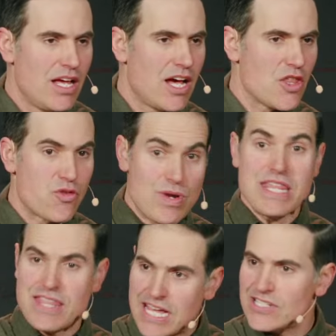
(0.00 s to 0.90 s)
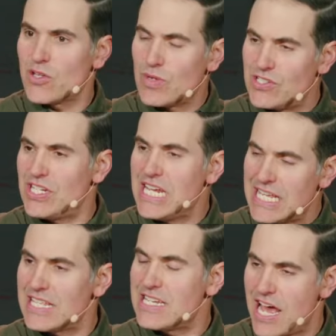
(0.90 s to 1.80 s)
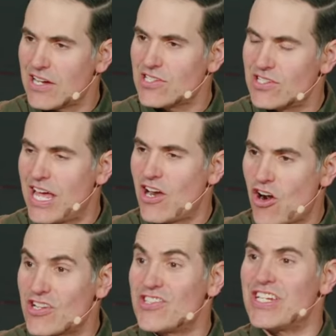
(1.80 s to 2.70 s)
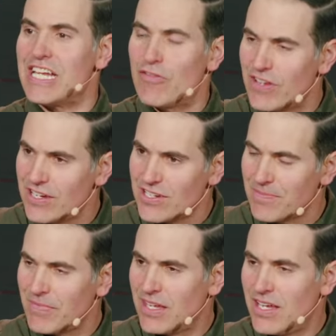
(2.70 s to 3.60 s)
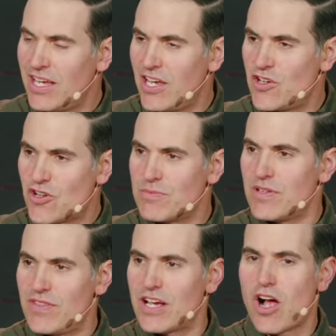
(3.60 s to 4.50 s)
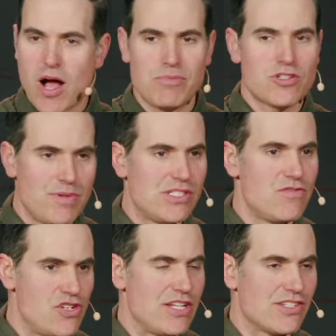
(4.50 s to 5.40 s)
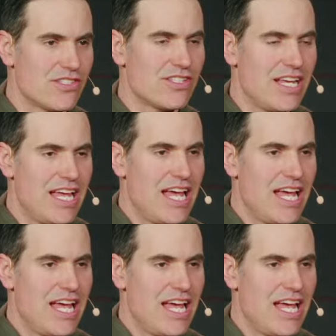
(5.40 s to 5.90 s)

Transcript: Uh, three things that we see in the text that are significant in terms of the accomplishments of Jesus.